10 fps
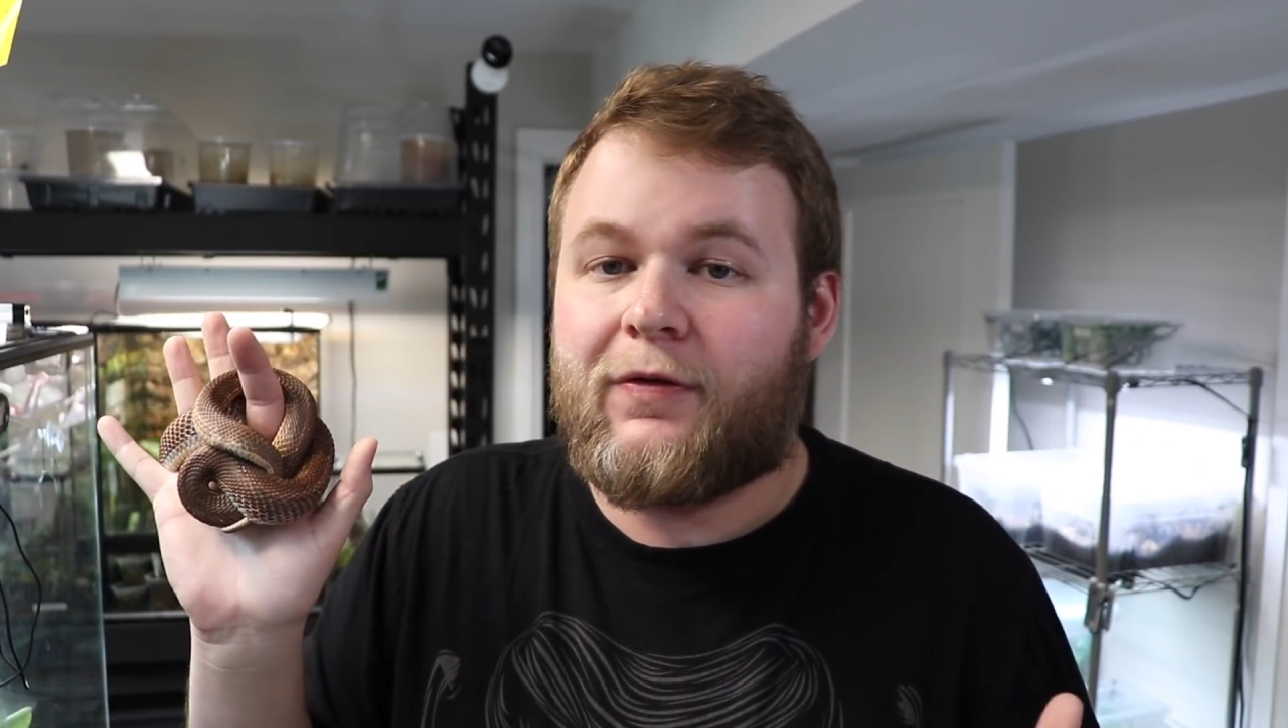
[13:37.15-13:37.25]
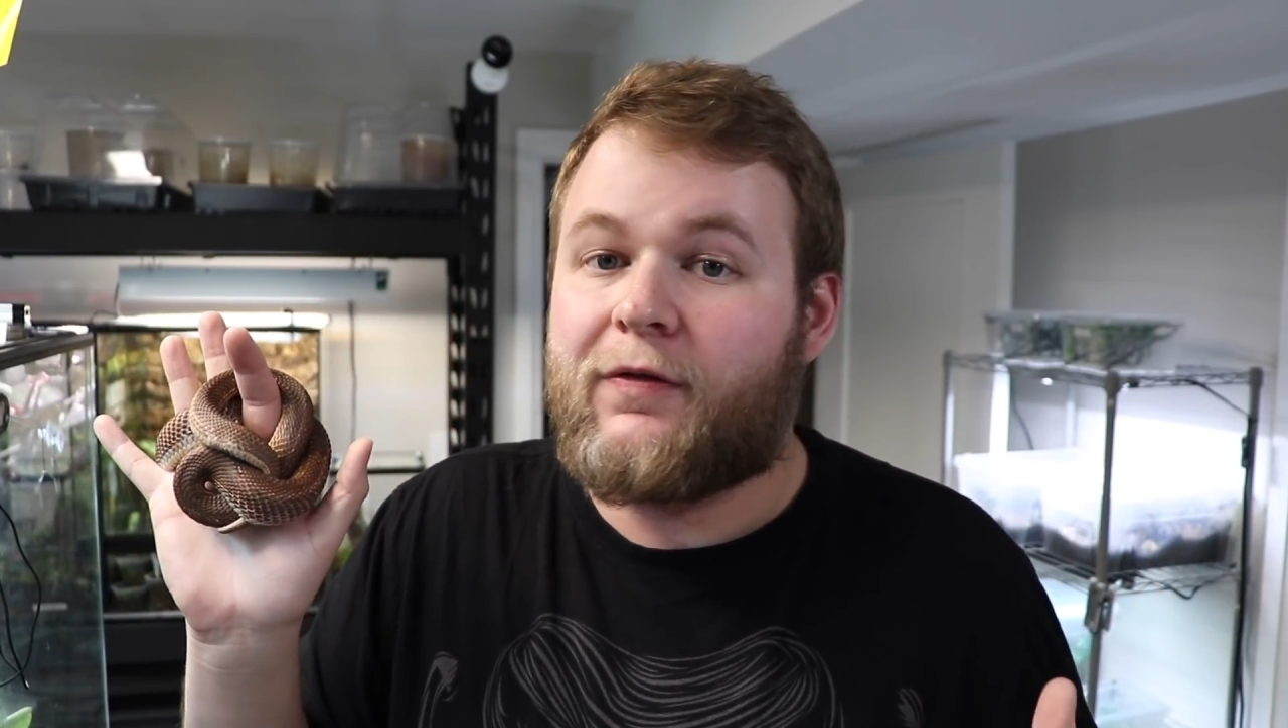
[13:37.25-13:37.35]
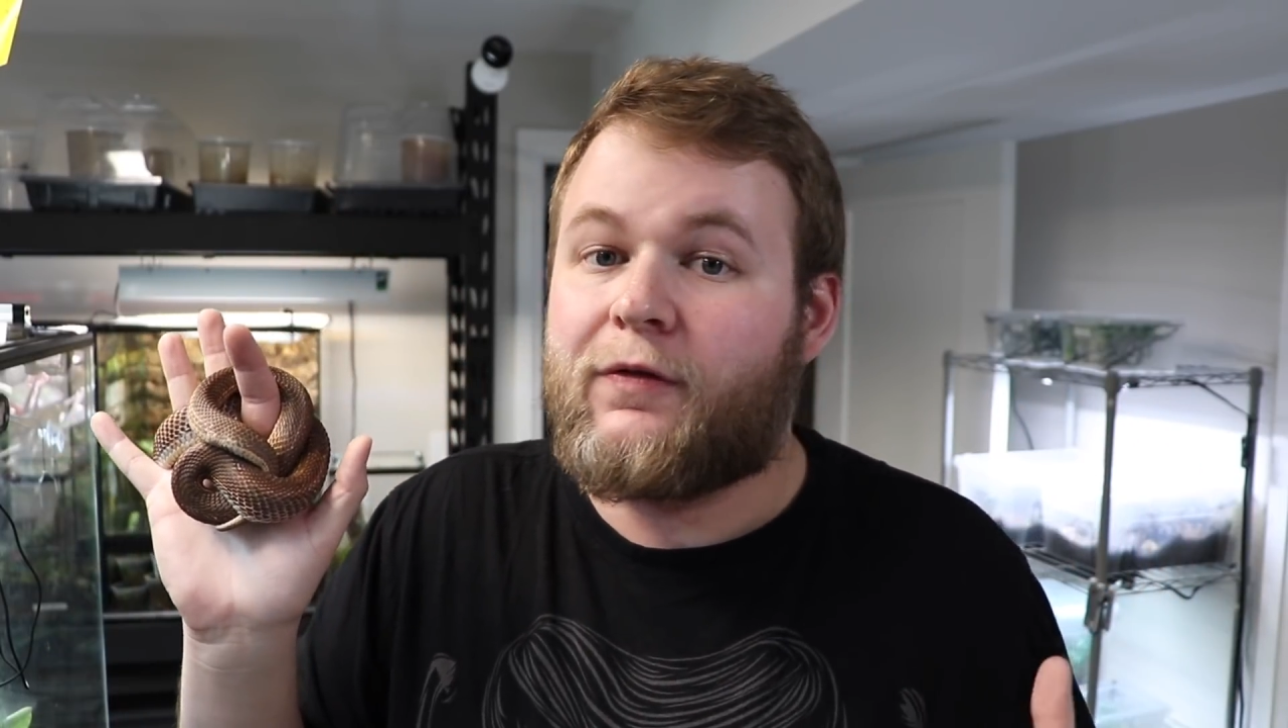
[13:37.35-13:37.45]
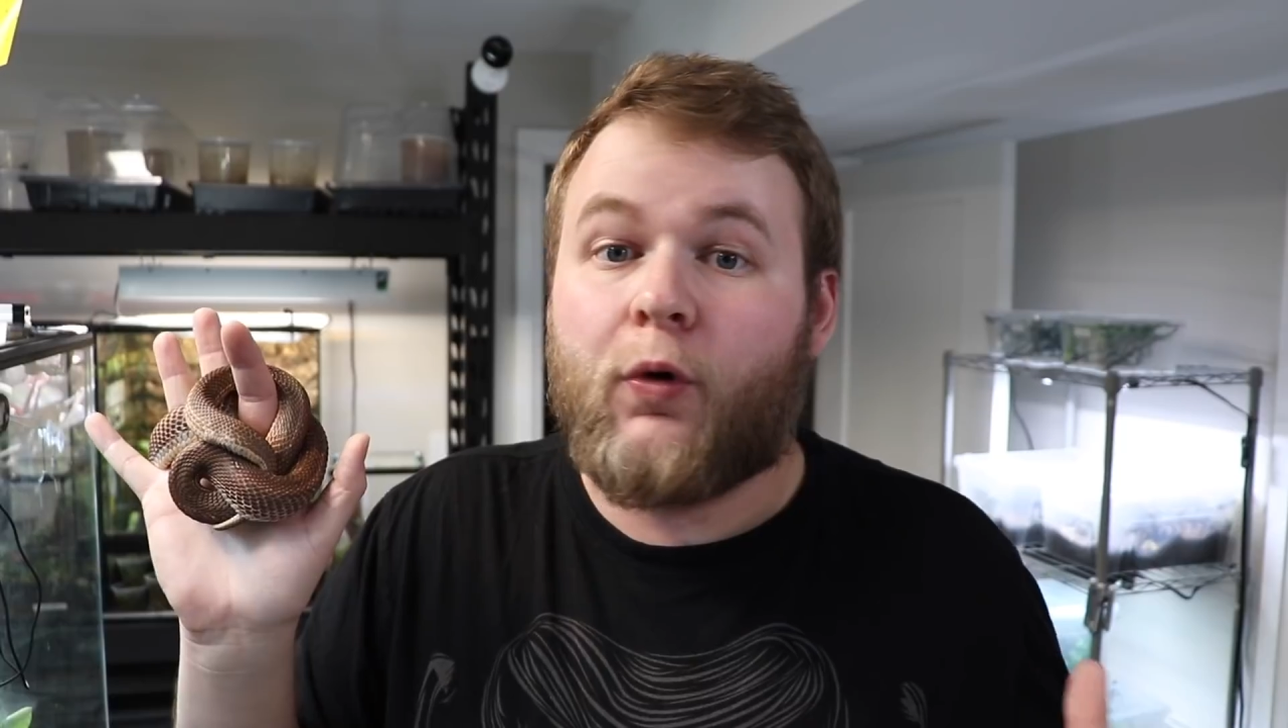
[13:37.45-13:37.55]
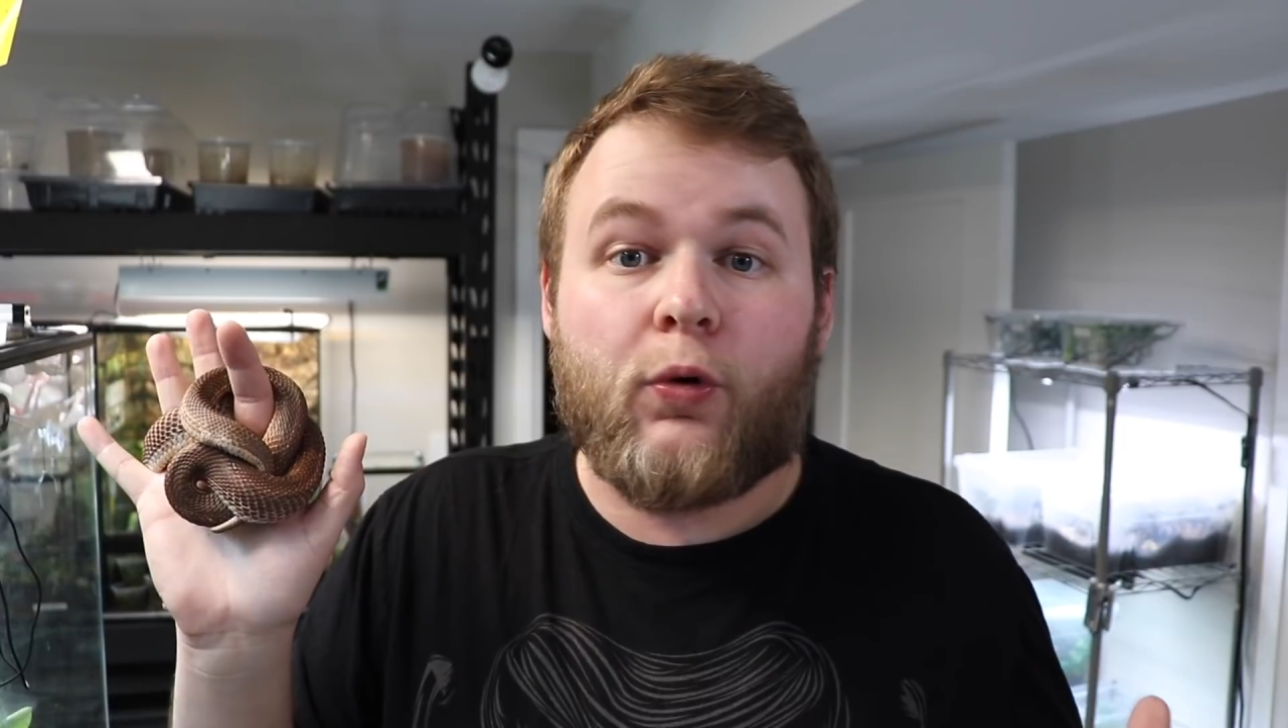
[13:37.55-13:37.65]
is
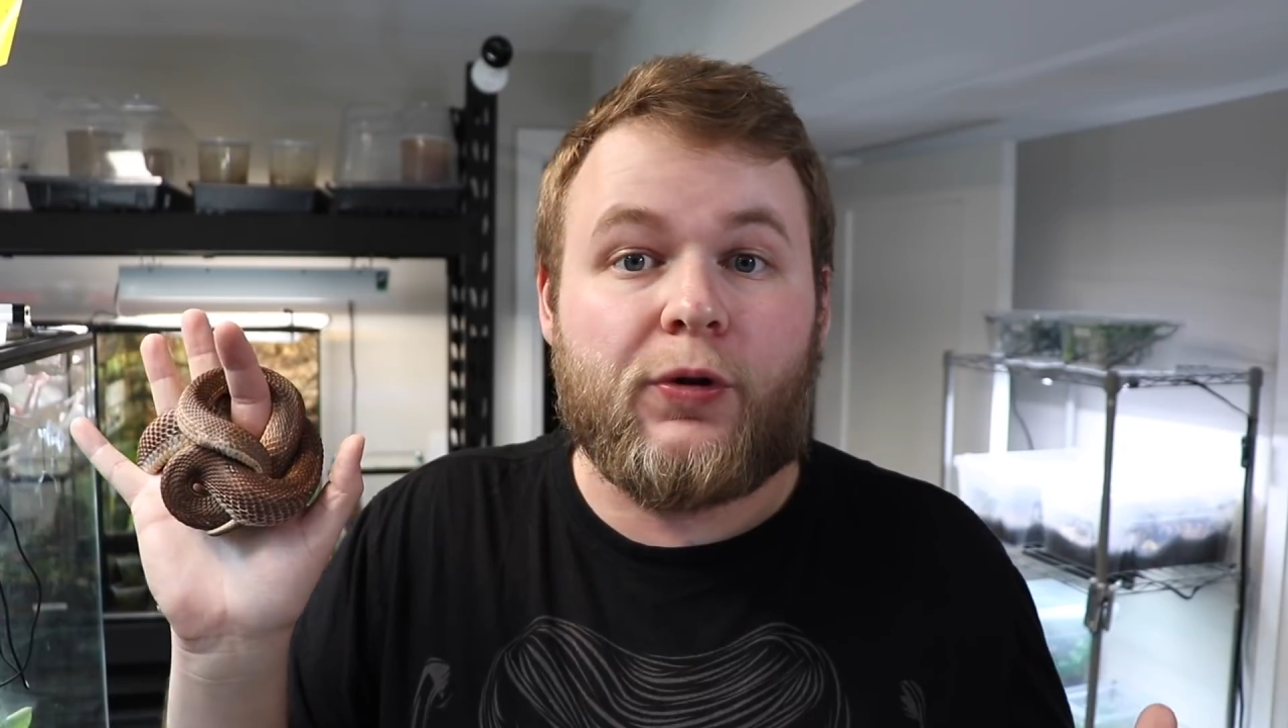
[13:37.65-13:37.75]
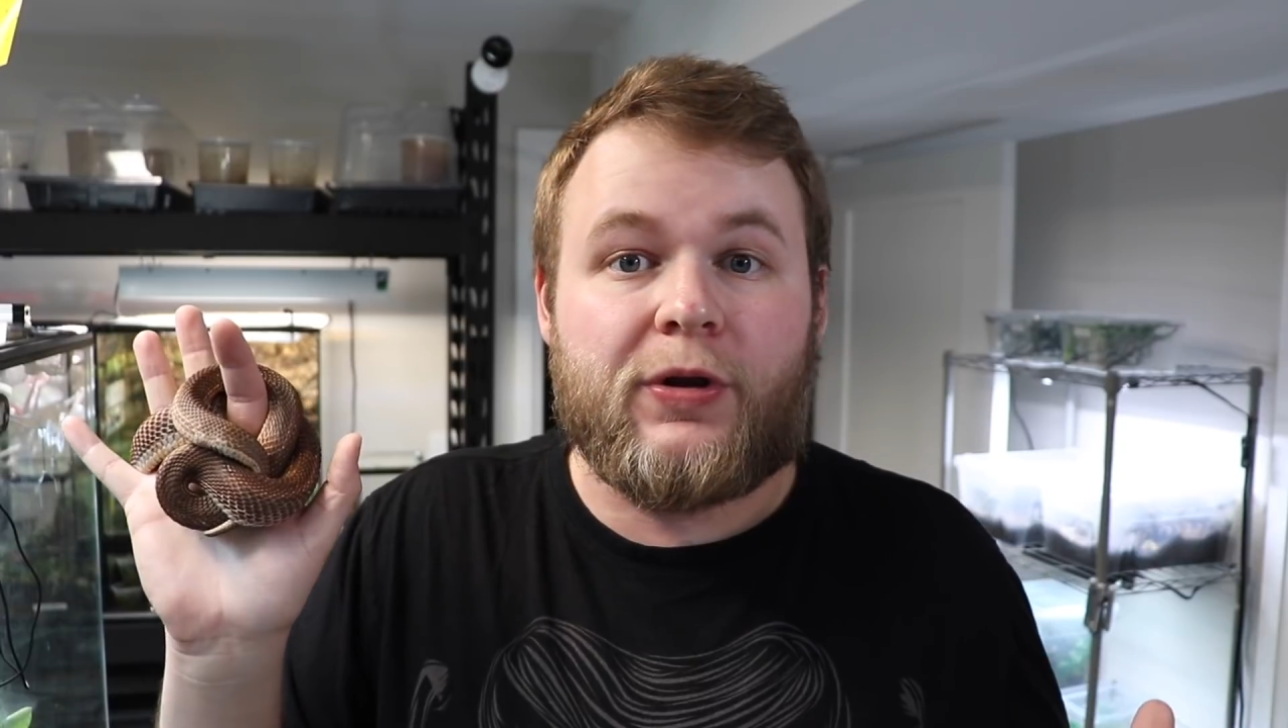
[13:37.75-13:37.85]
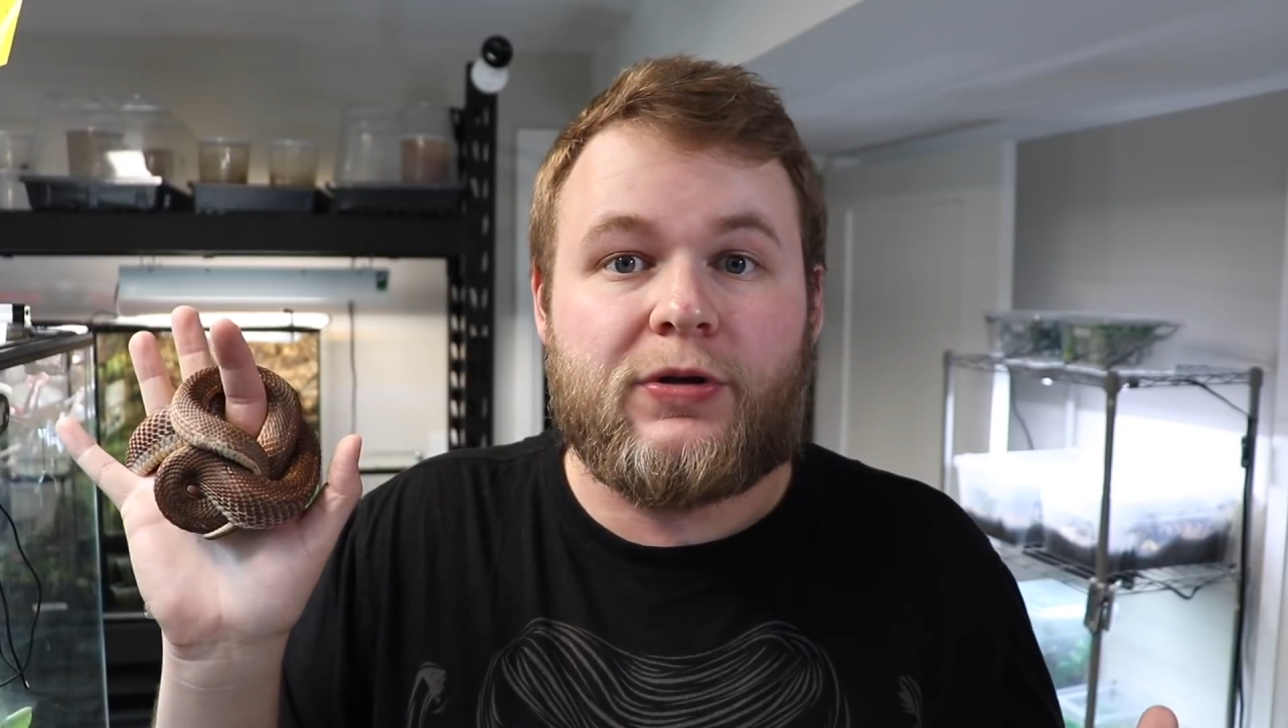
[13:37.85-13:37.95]
solely